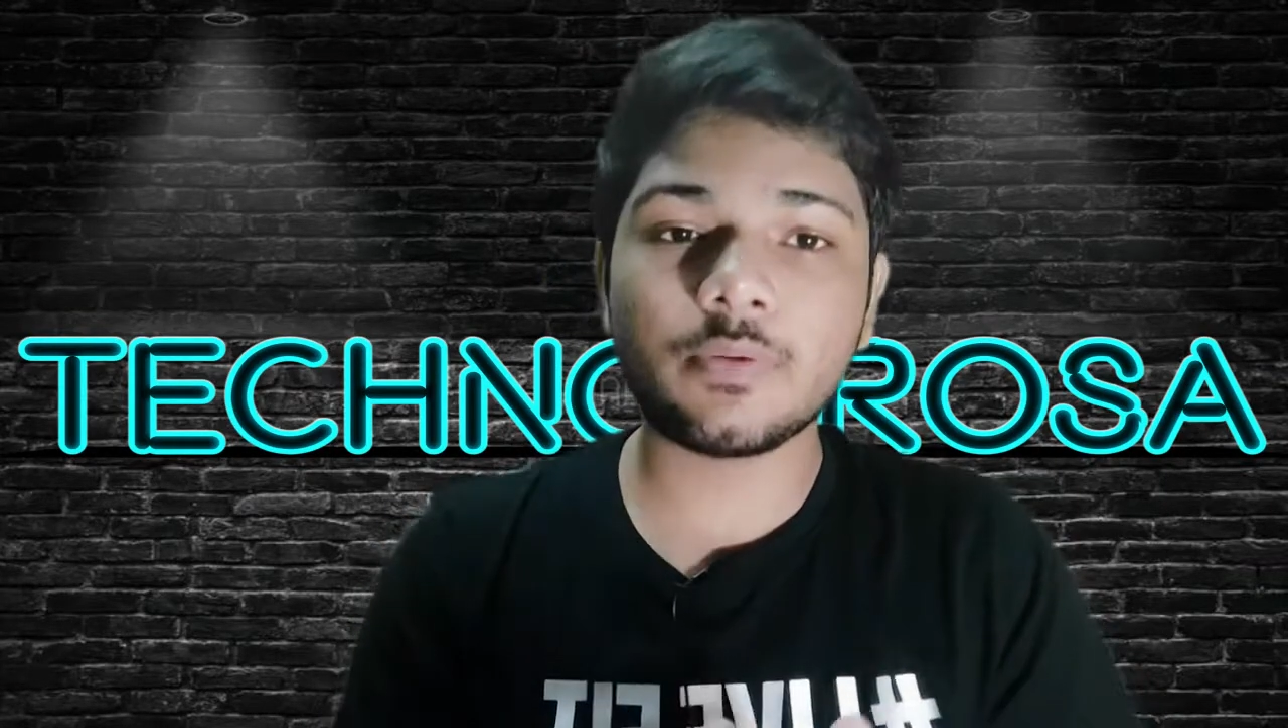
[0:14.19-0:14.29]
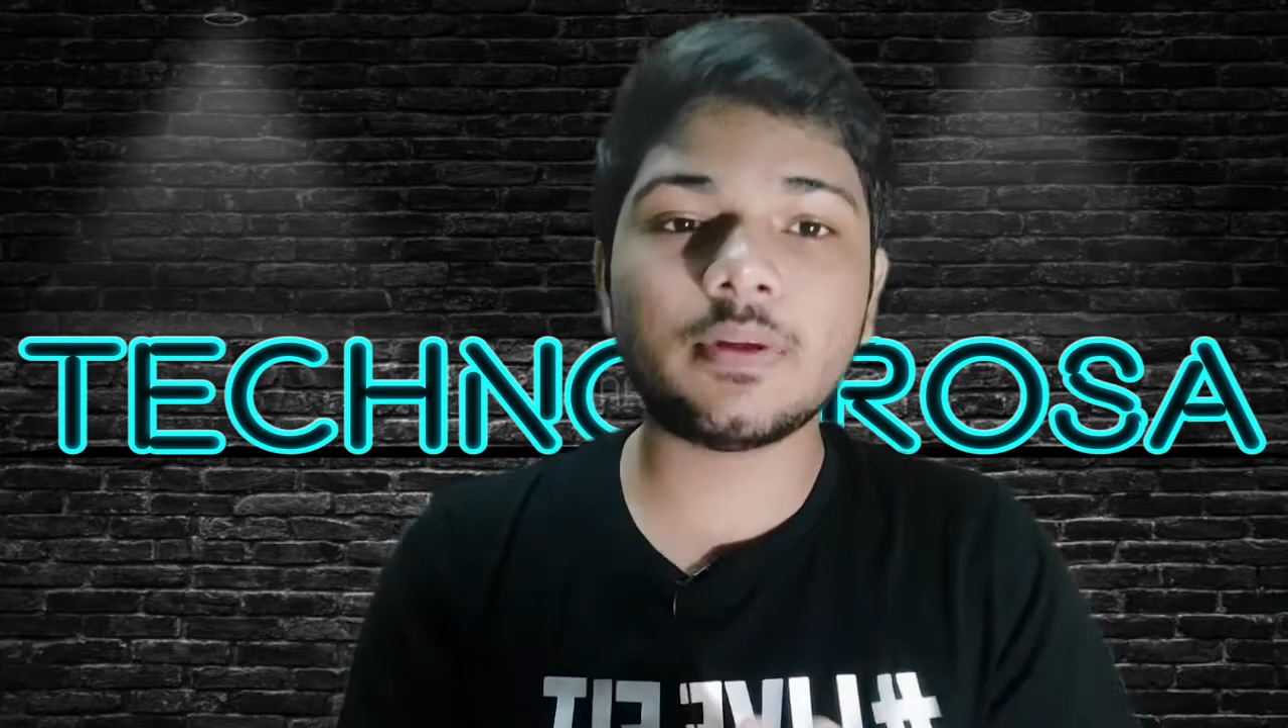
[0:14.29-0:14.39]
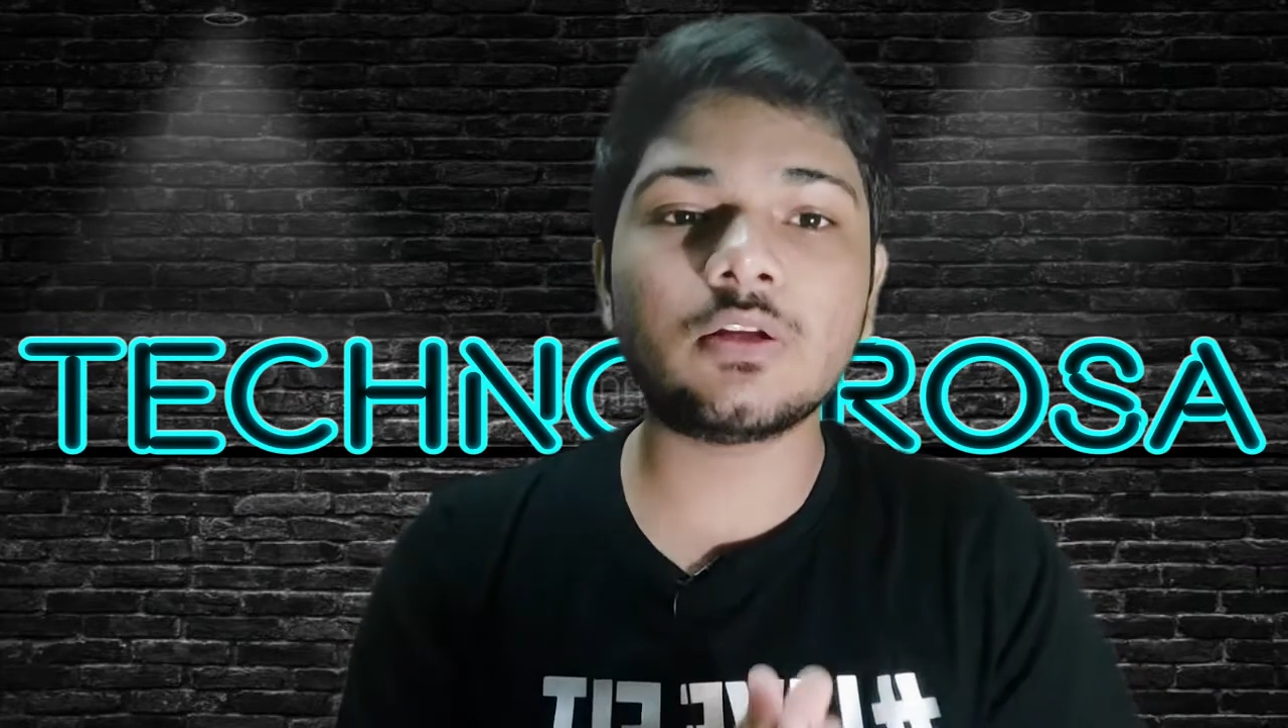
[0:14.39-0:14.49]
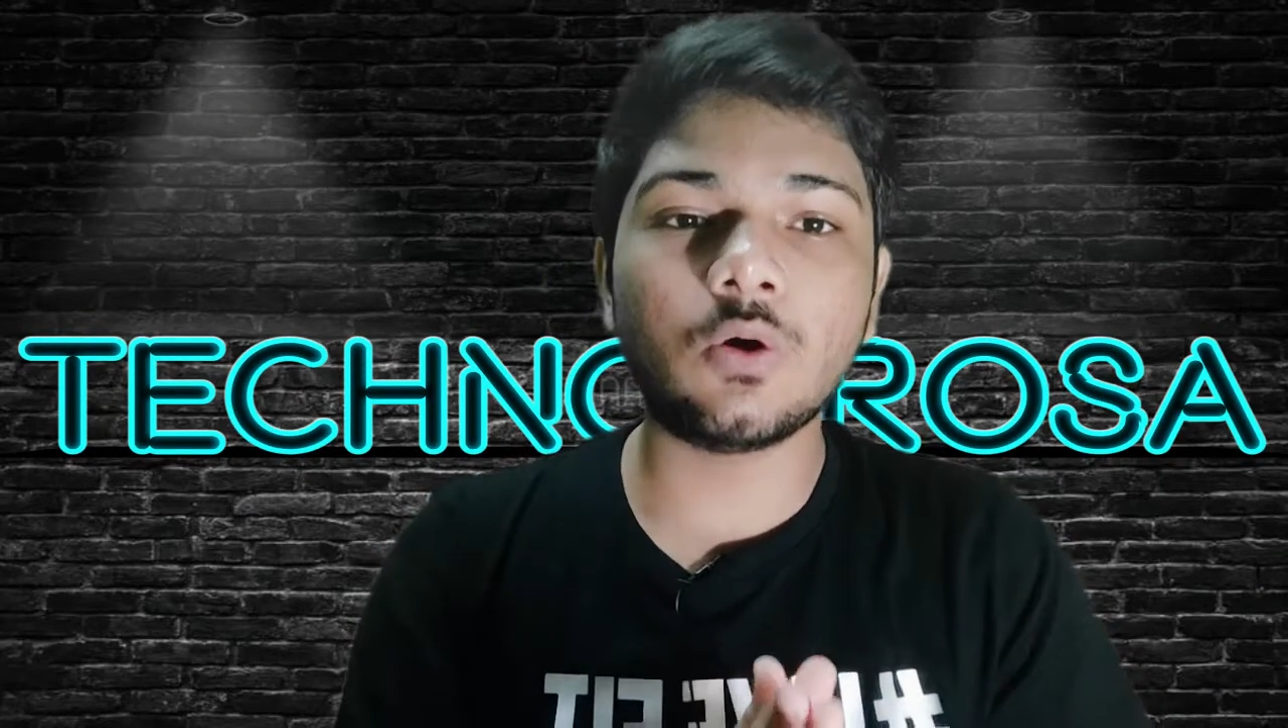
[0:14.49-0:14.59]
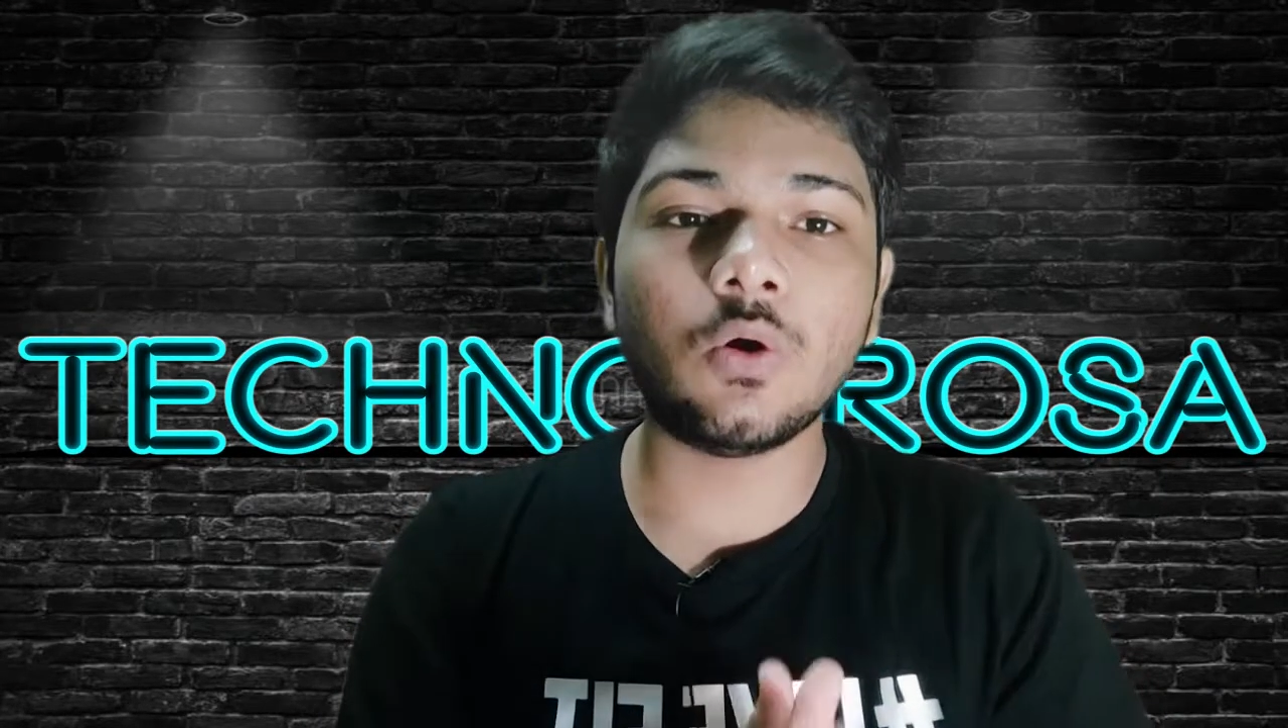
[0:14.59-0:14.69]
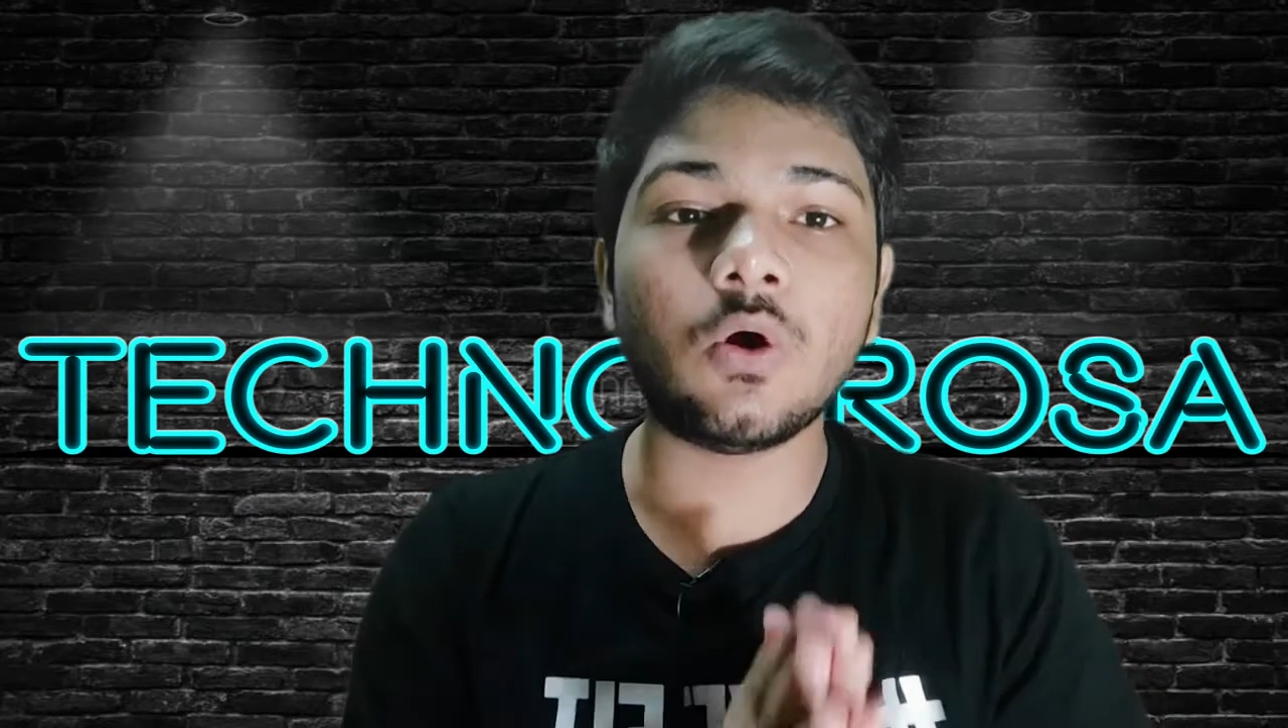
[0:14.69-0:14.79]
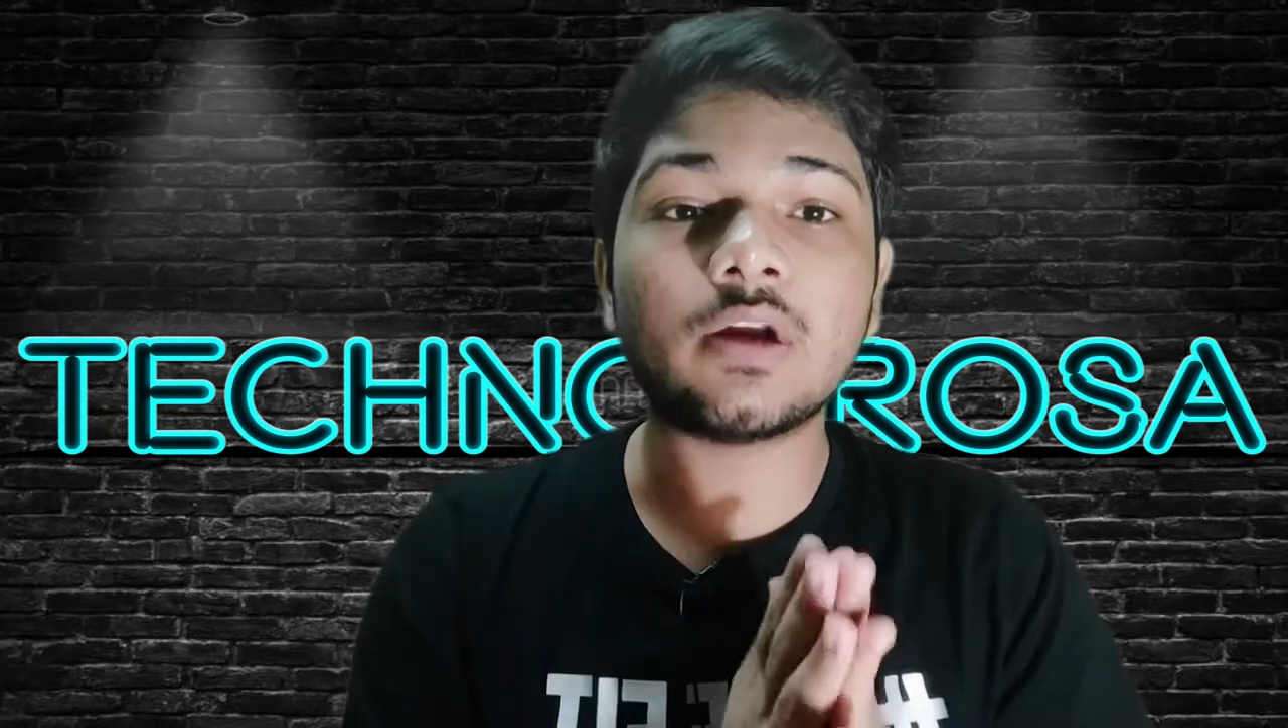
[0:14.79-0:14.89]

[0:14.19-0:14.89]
will go